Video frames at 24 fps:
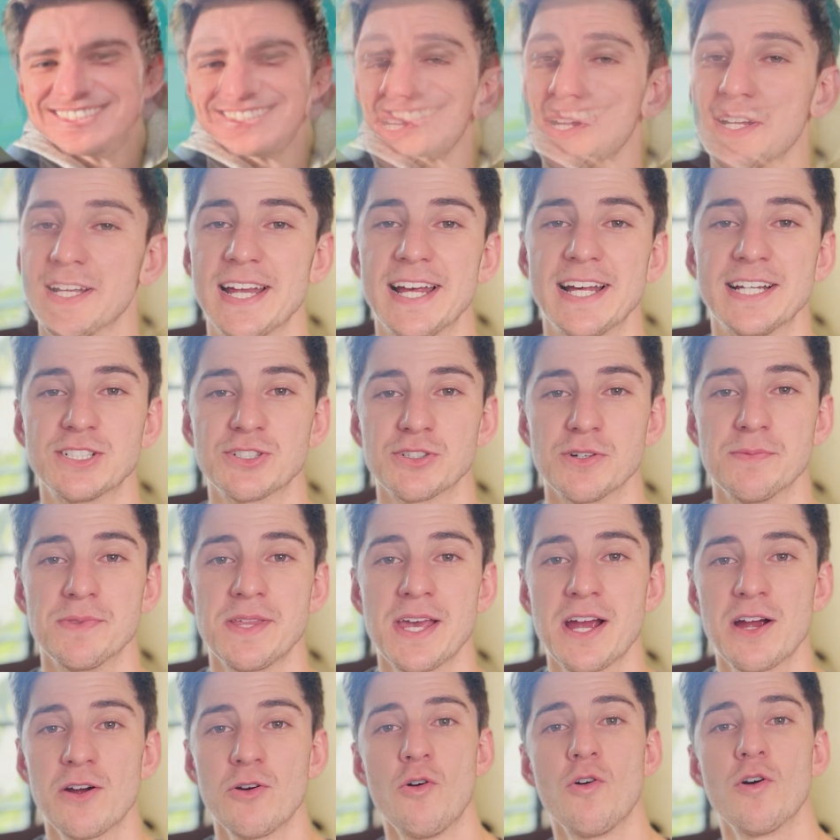I'll try to answer them
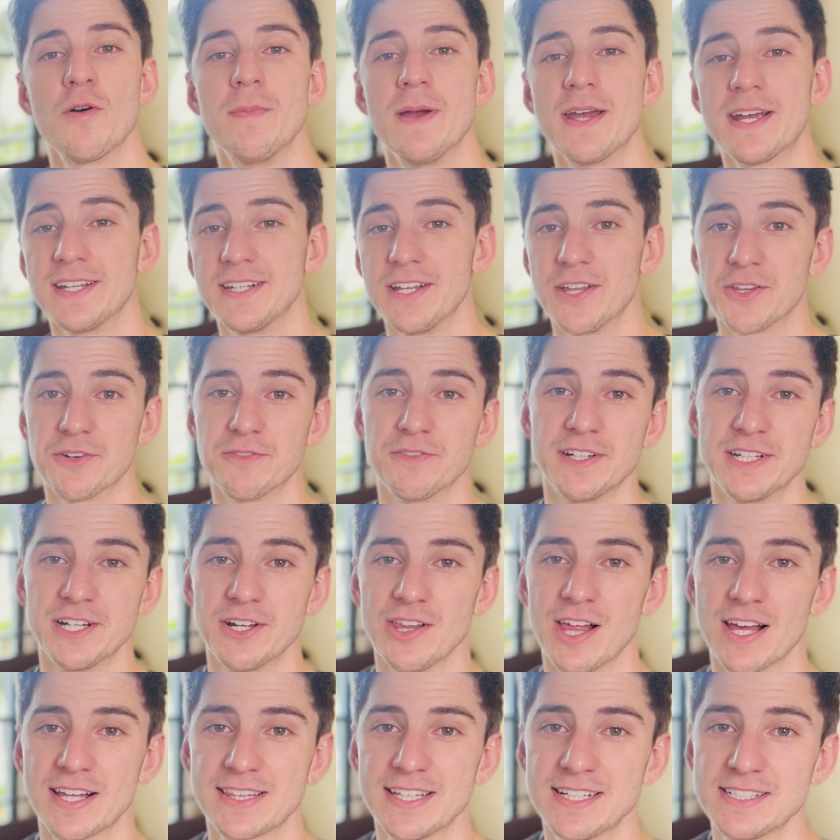there or make another video
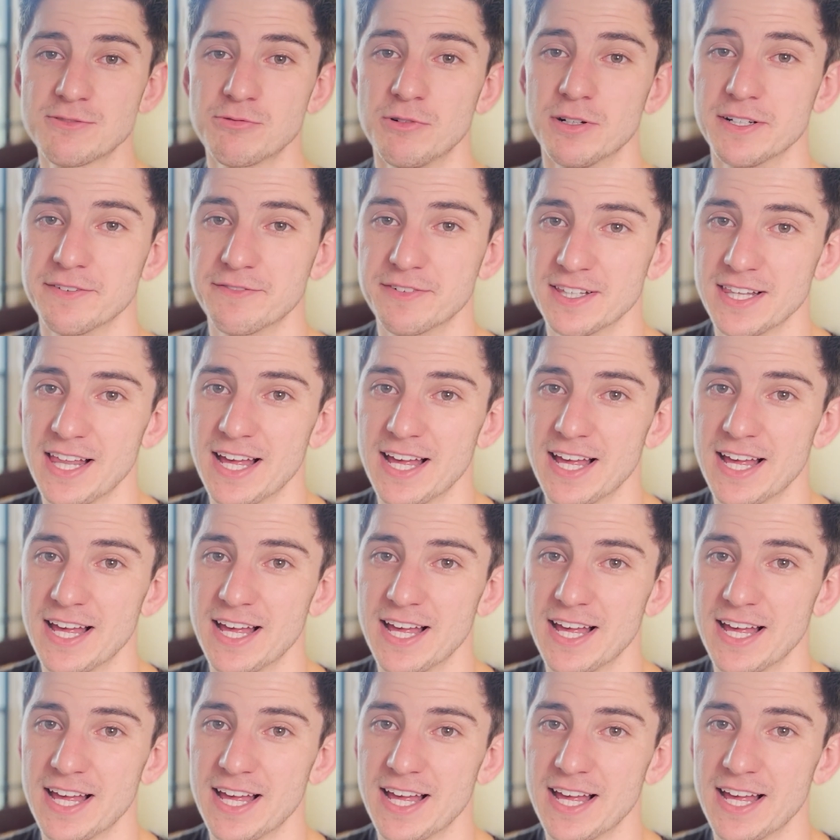like this one if you